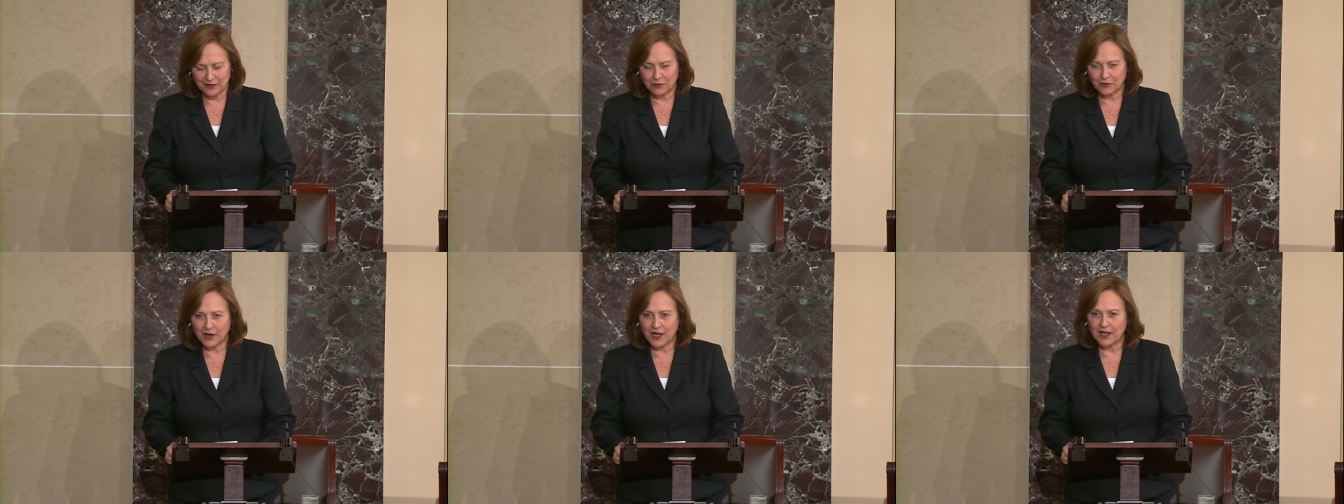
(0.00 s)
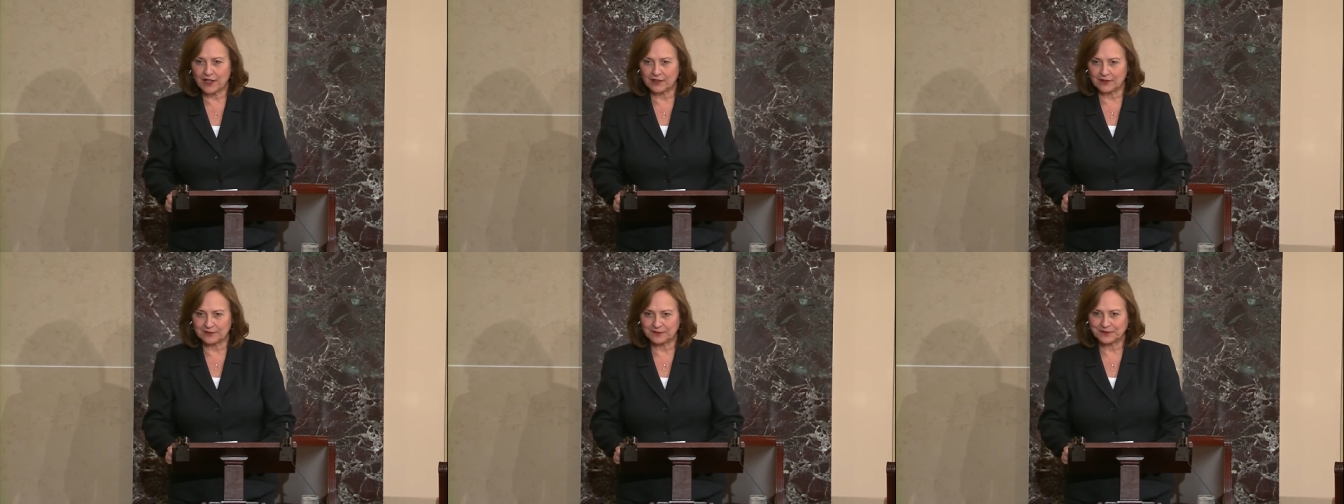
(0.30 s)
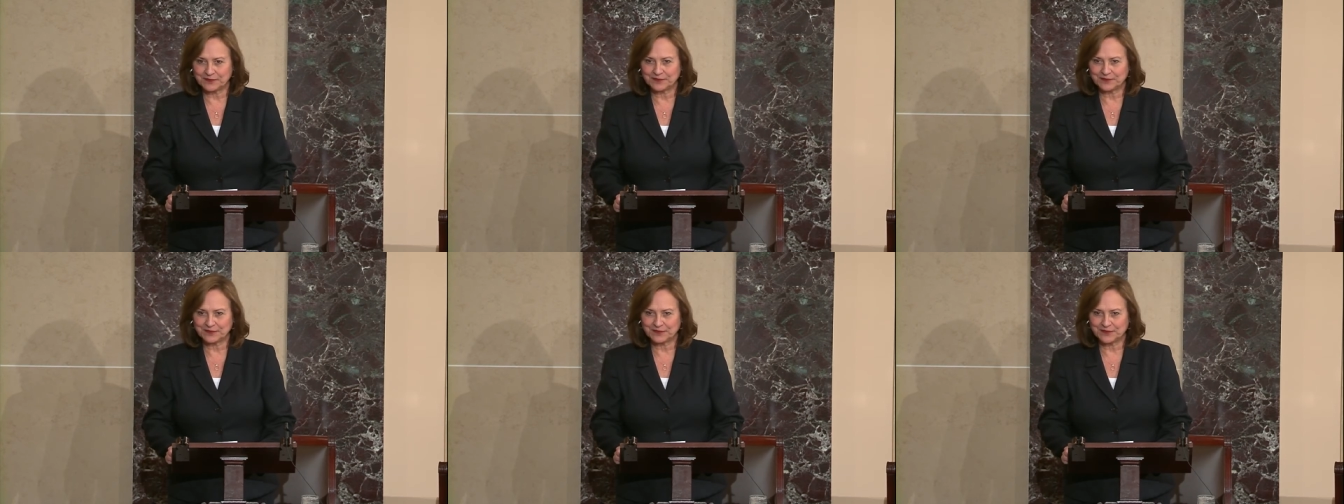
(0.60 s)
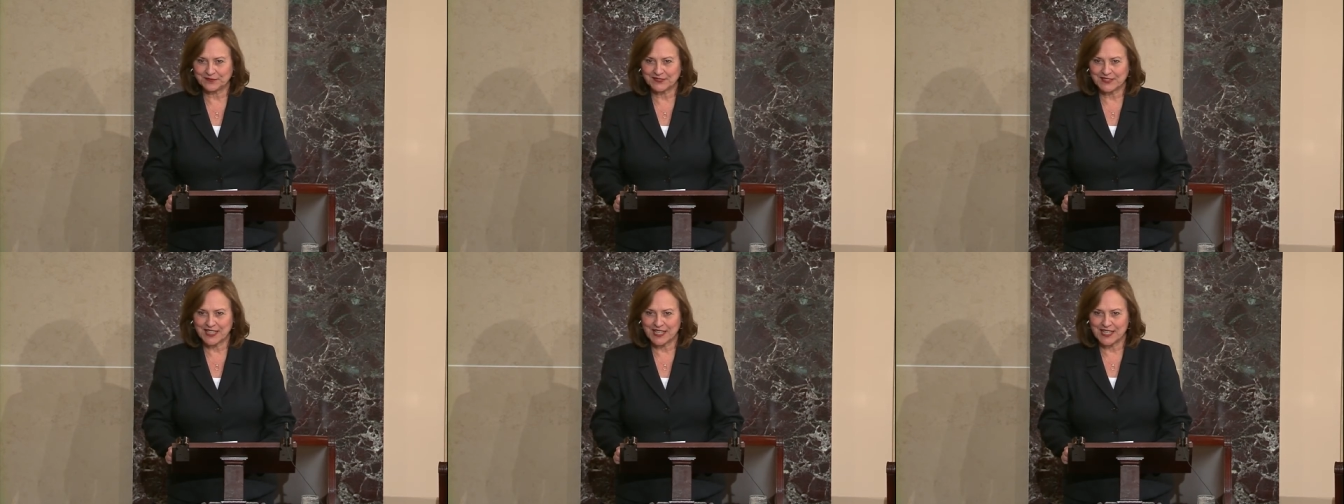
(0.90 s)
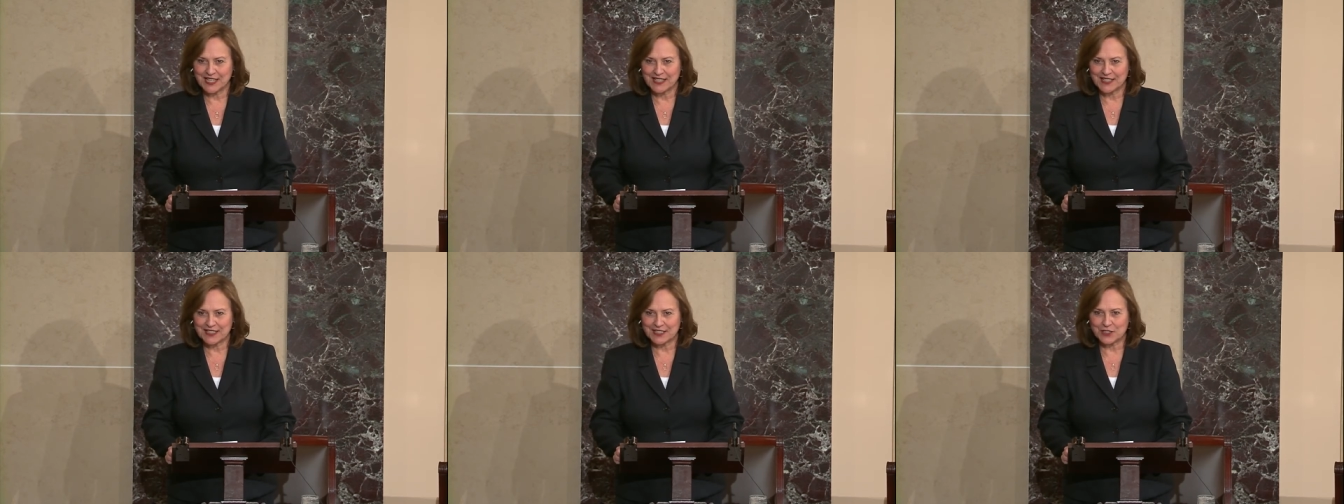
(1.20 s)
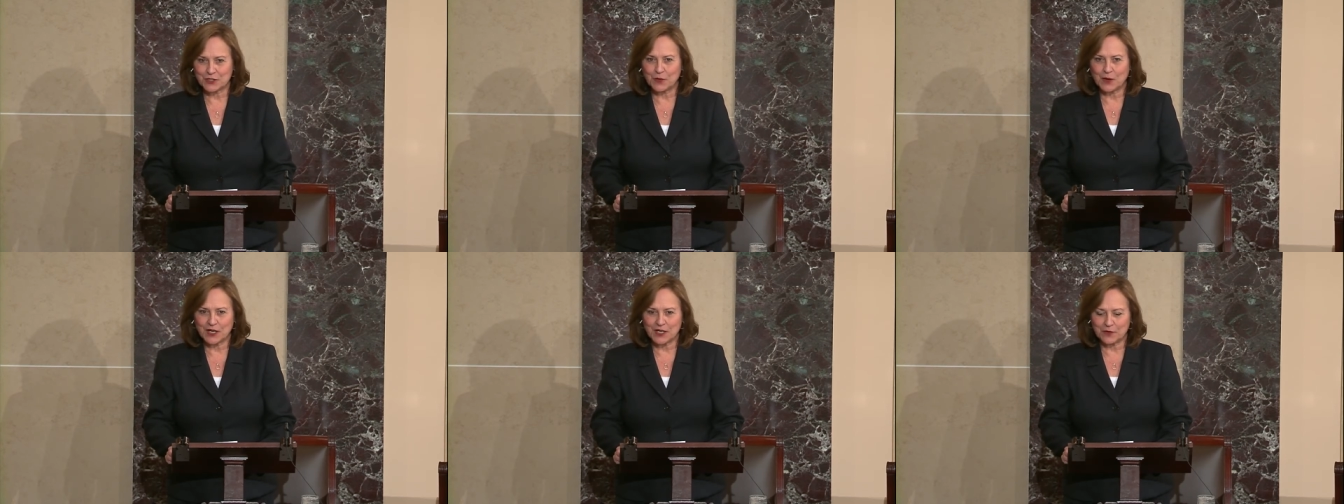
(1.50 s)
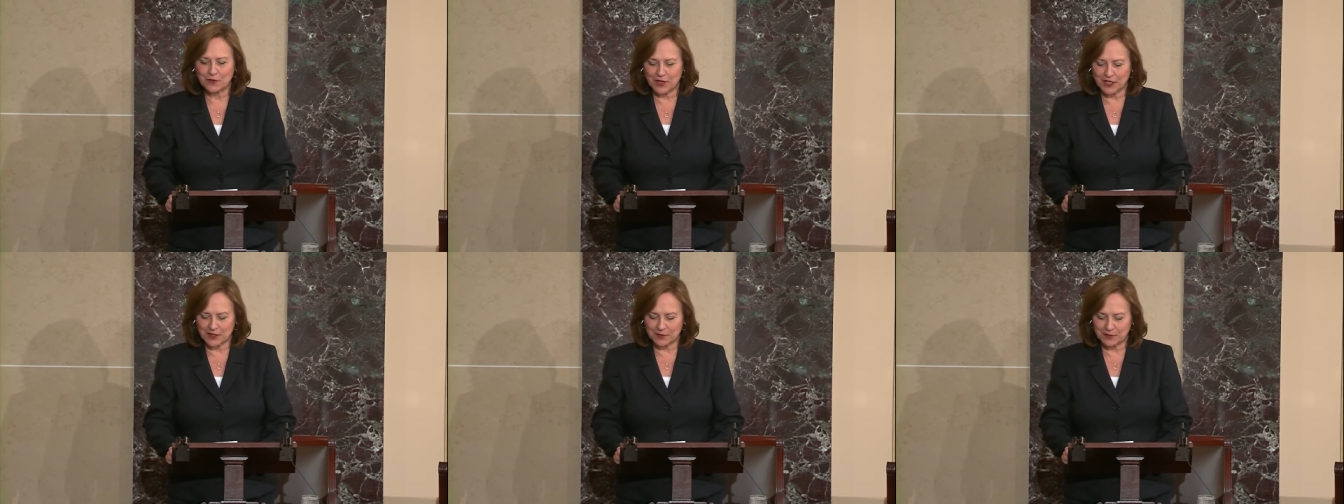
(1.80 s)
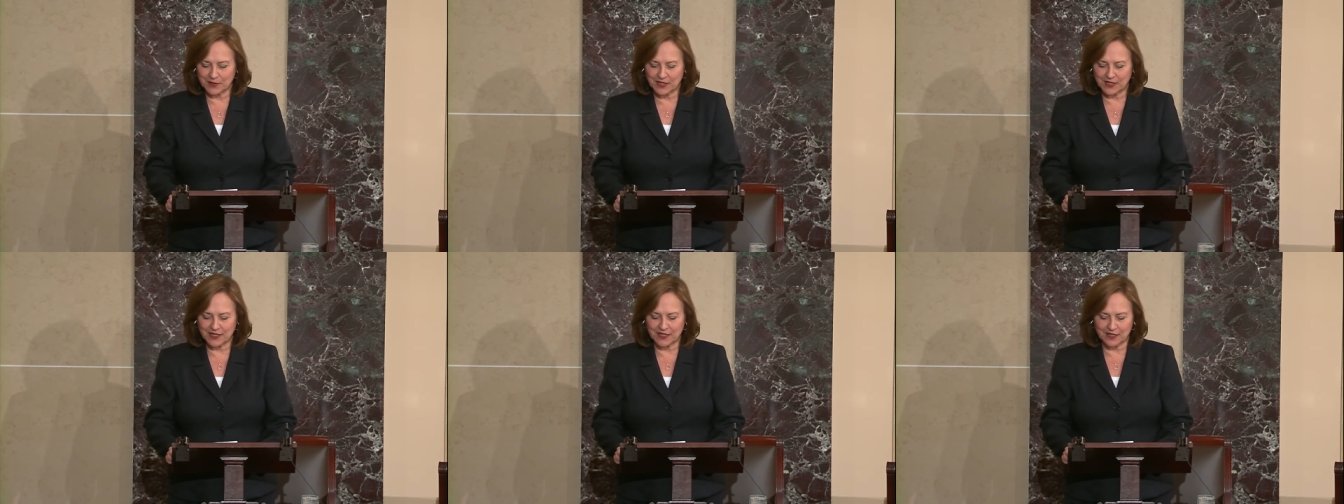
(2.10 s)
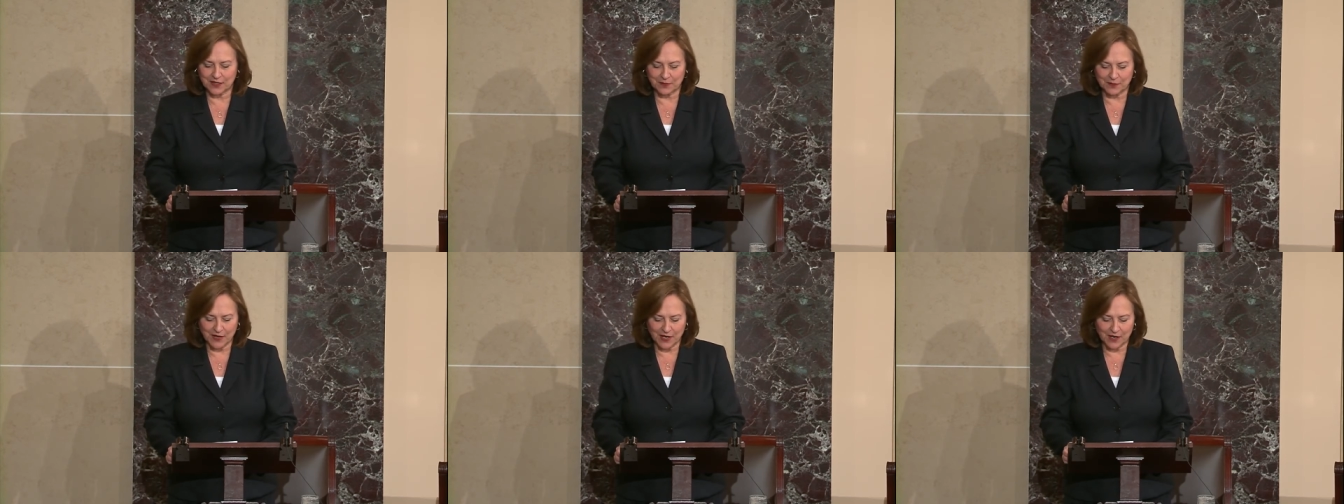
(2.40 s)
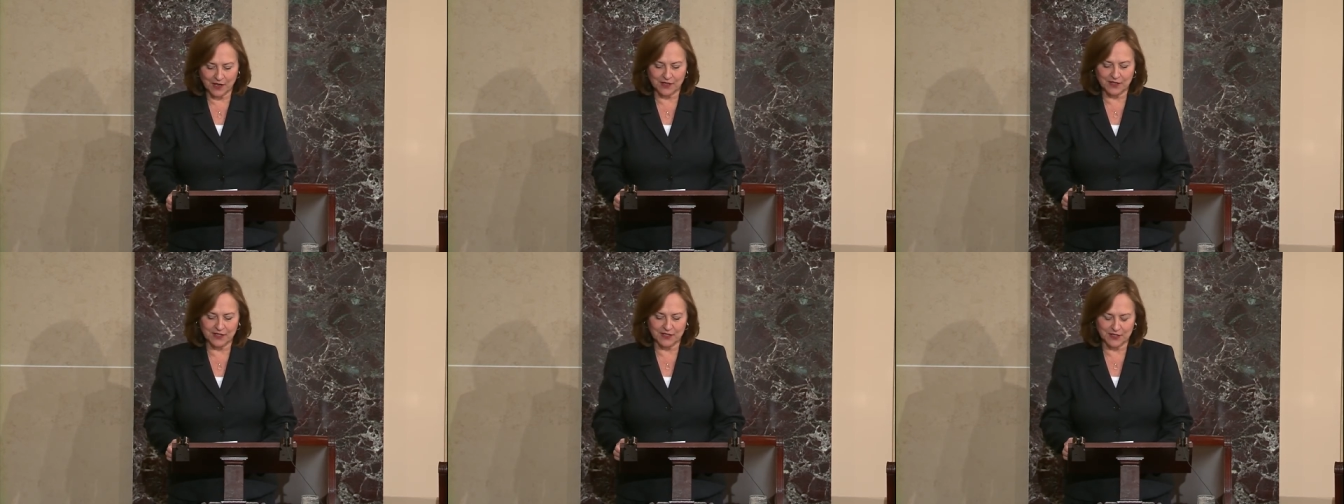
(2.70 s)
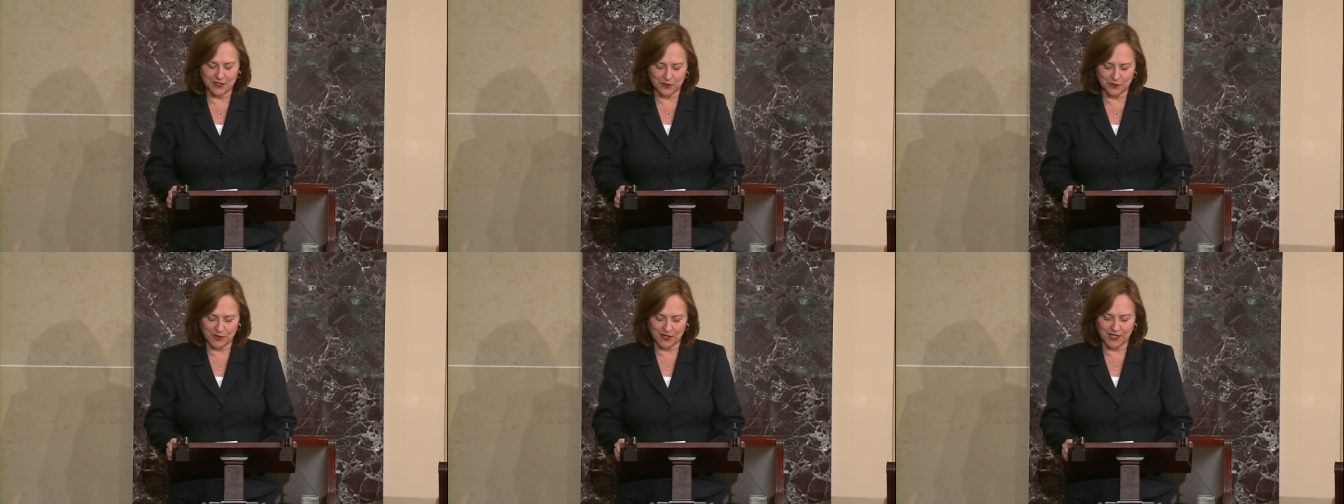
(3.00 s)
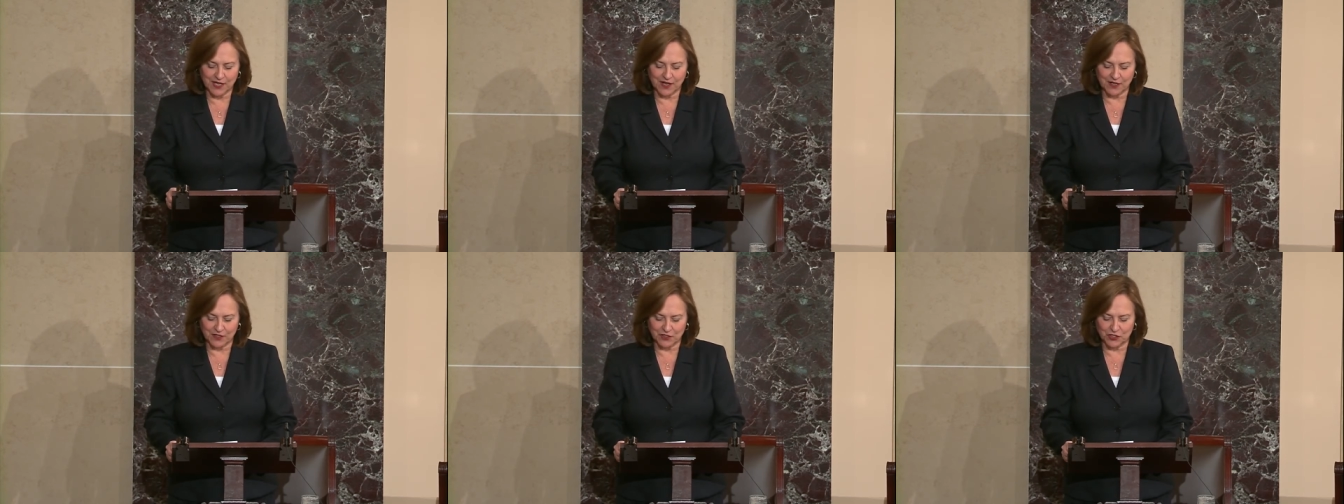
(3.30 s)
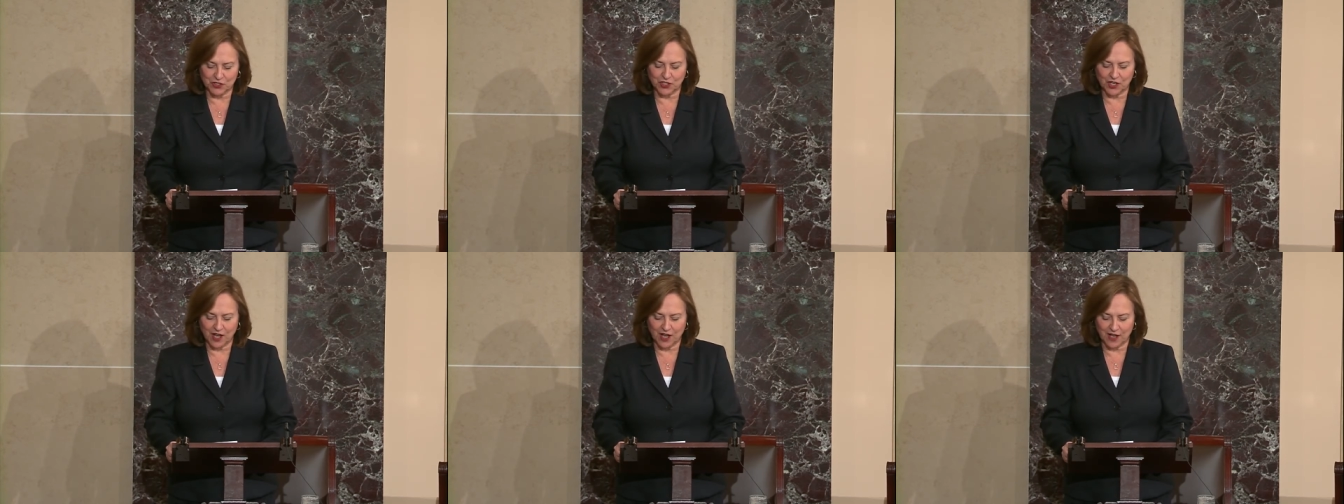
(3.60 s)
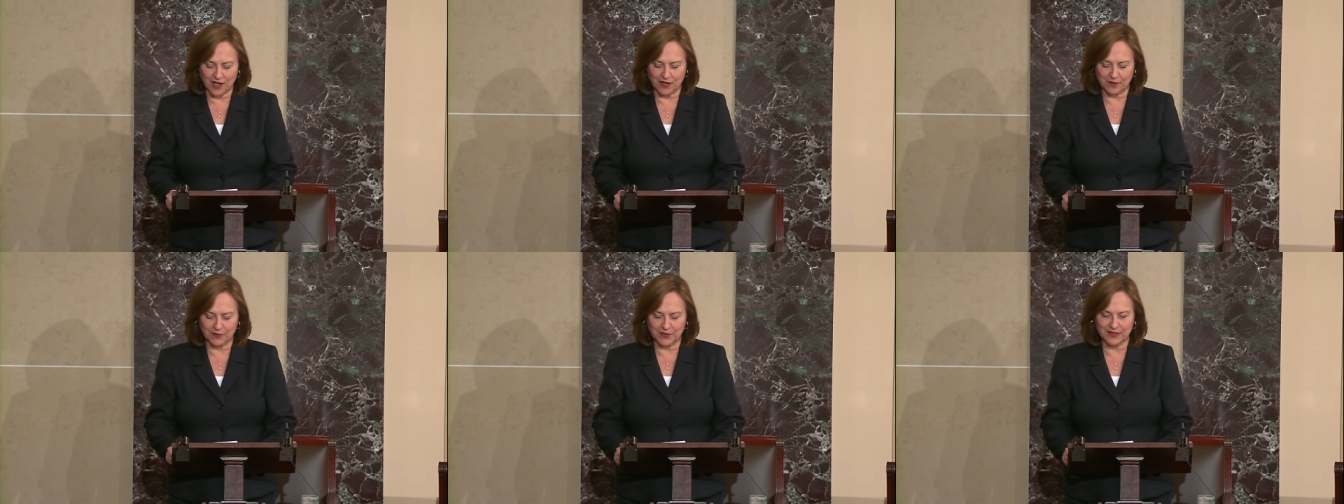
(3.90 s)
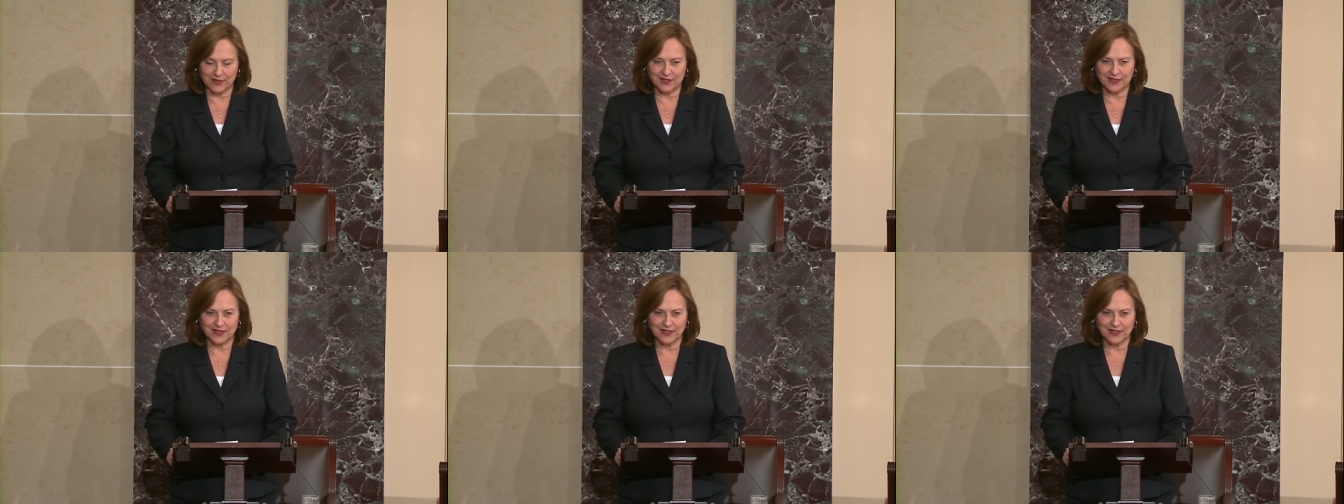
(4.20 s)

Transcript: Well, the 21 million Americans without a job